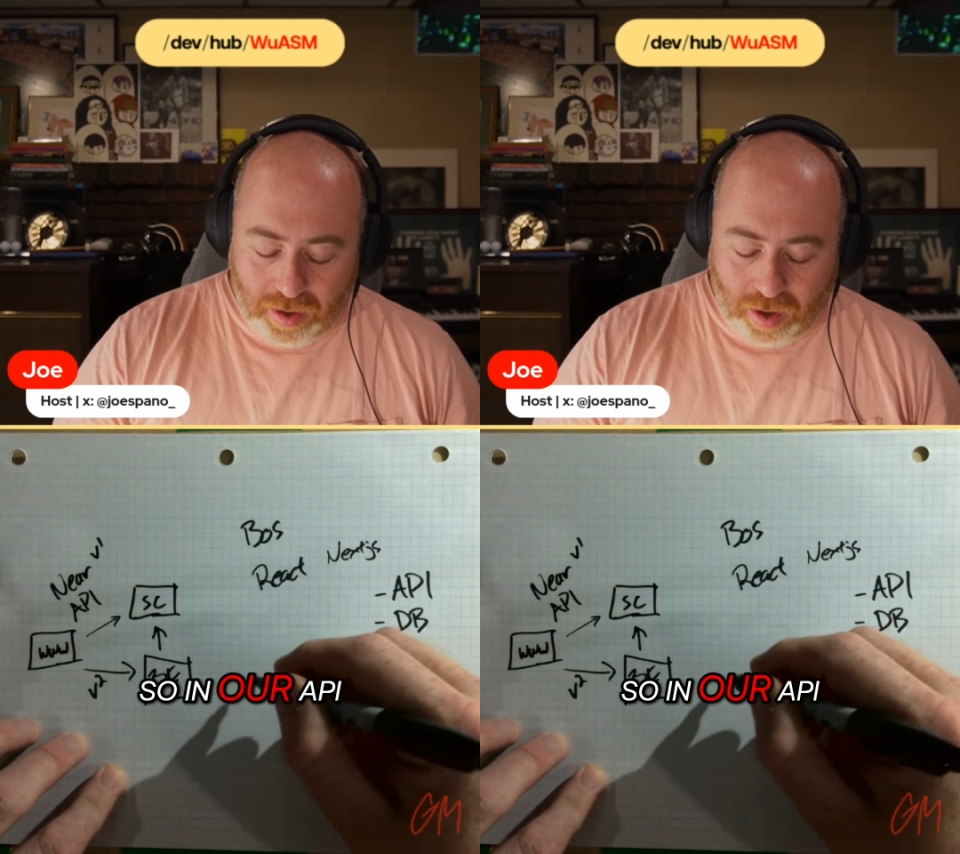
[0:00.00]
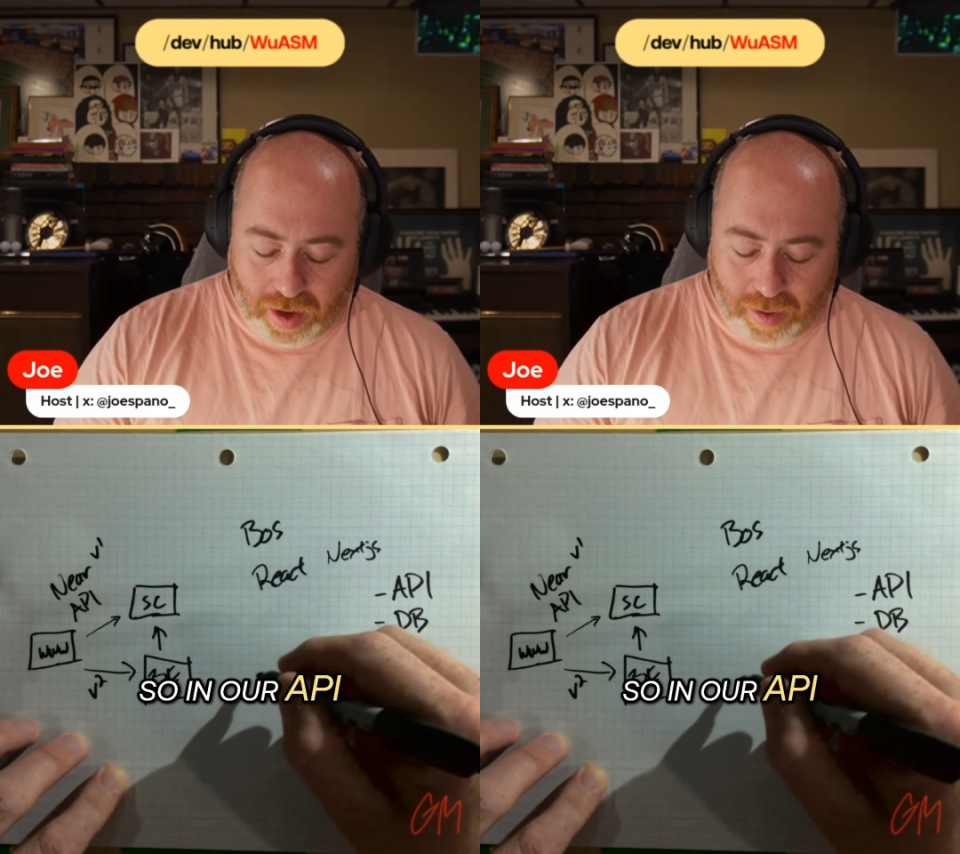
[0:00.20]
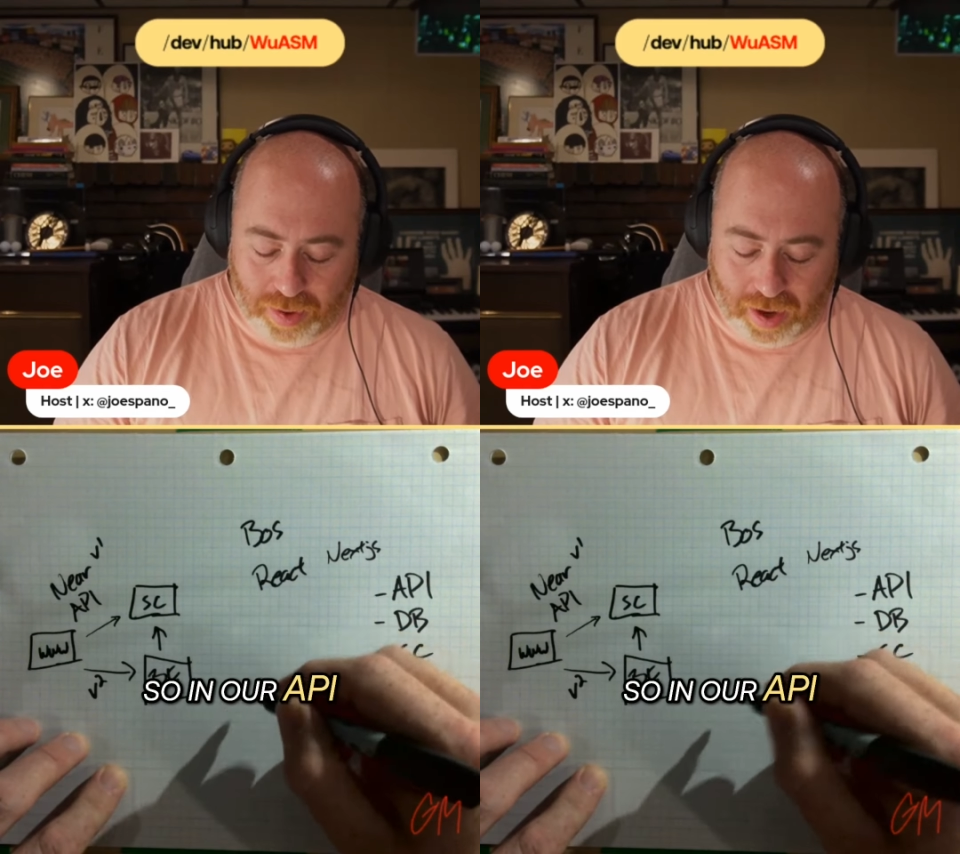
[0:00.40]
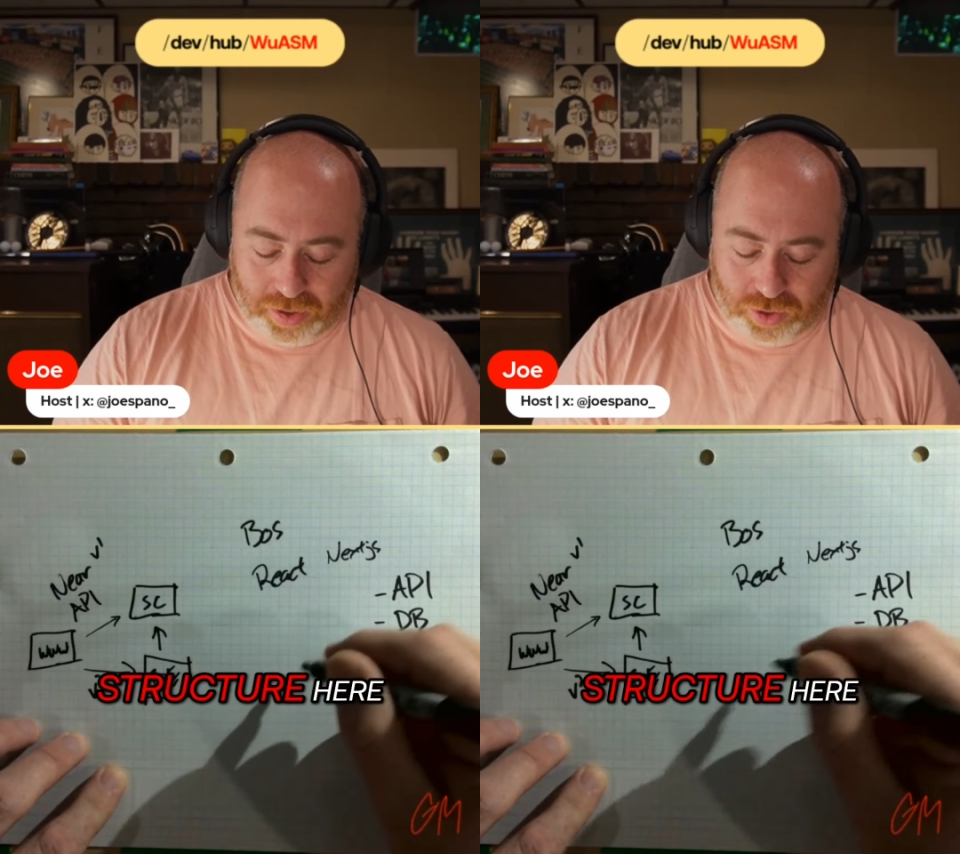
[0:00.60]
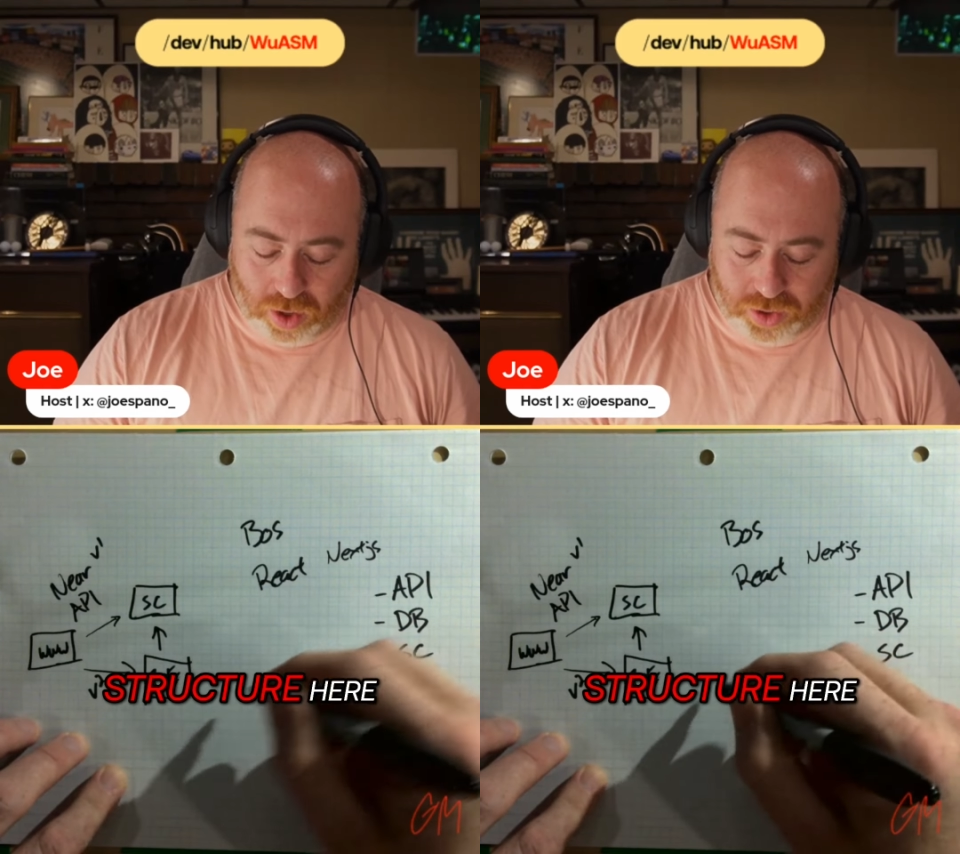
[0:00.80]
our API
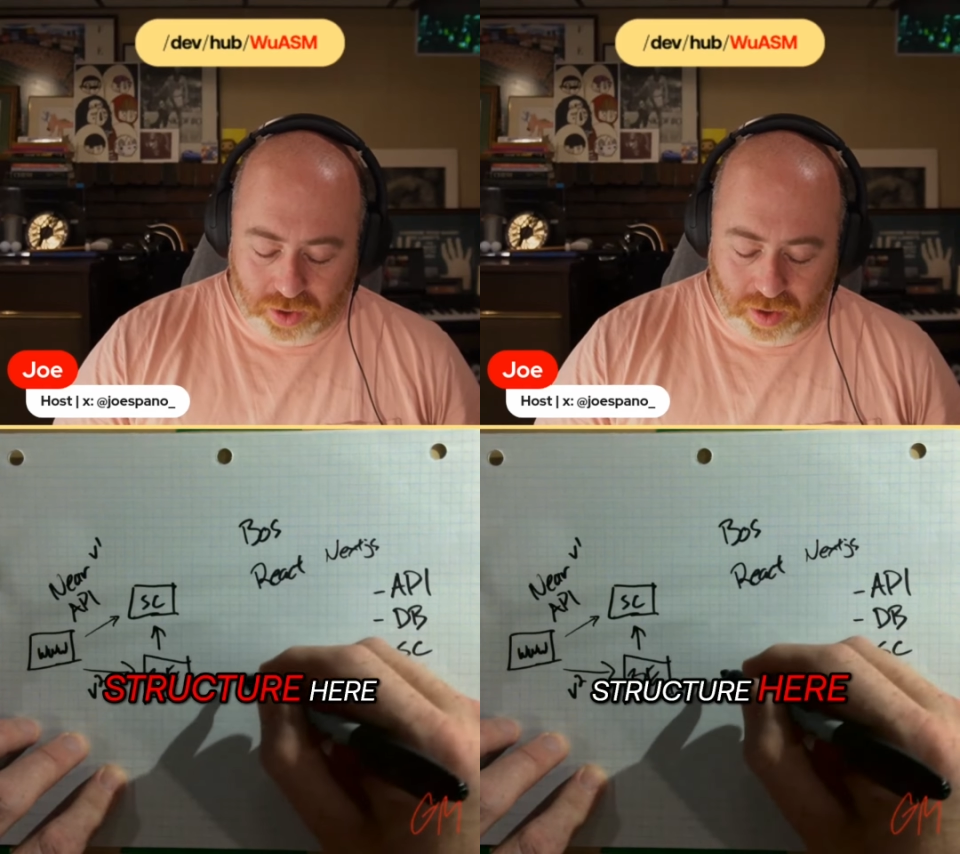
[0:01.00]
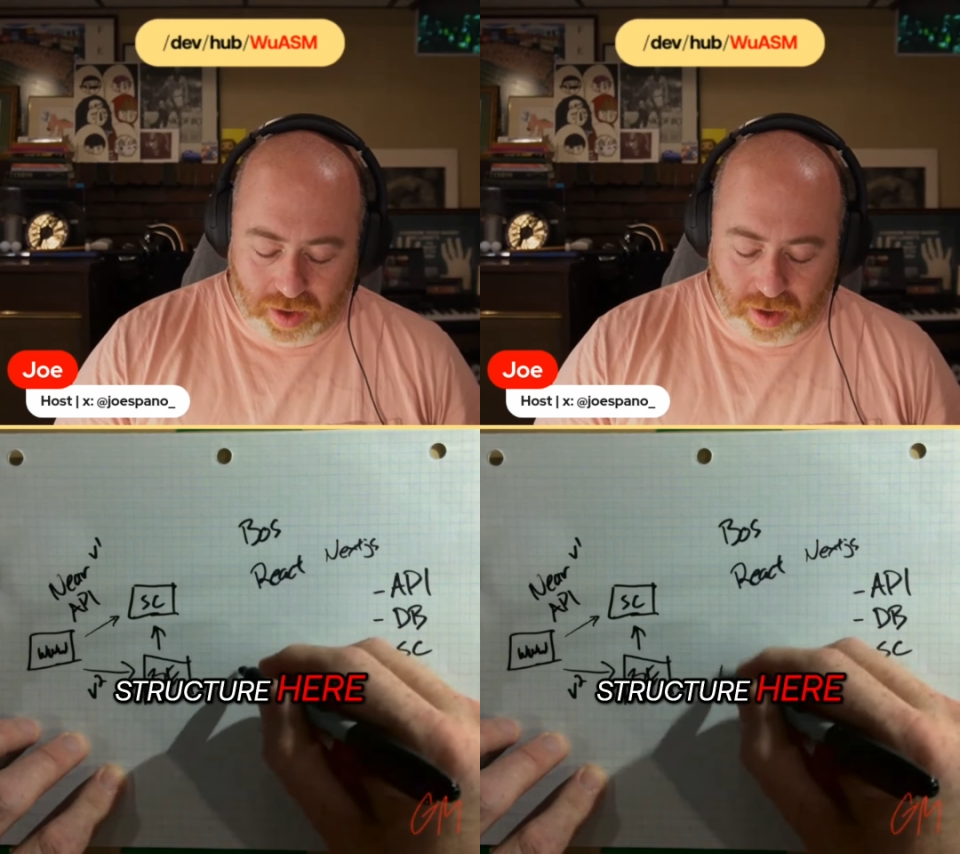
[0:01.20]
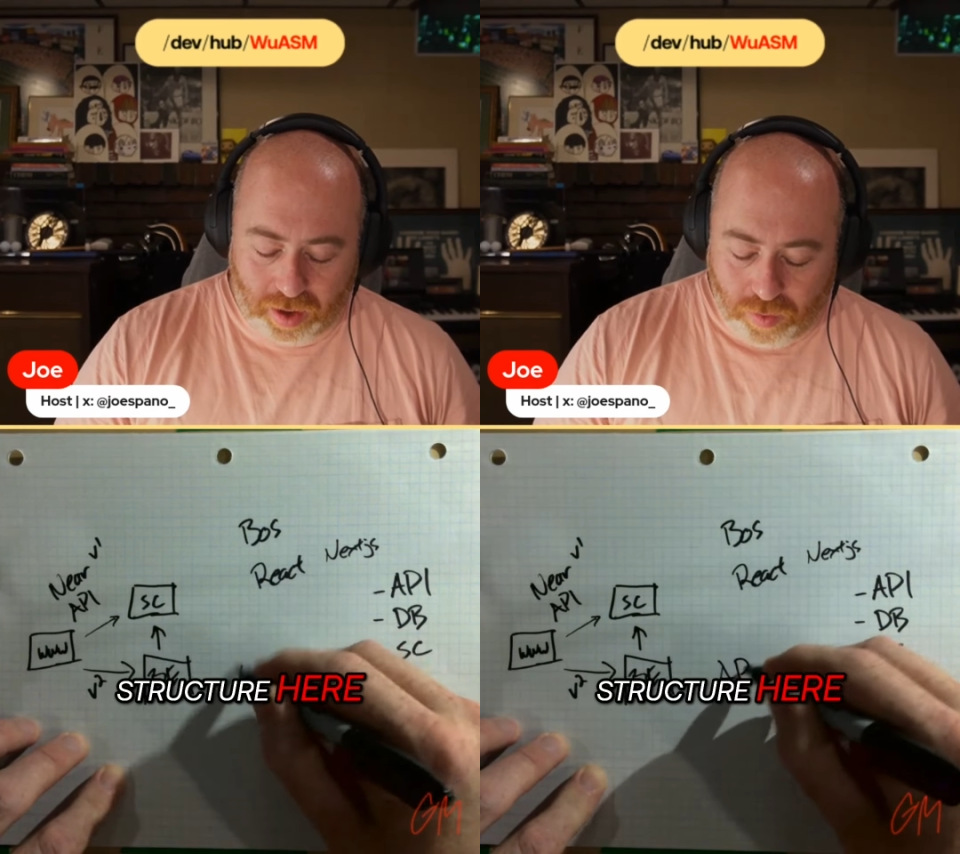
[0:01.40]
structure here,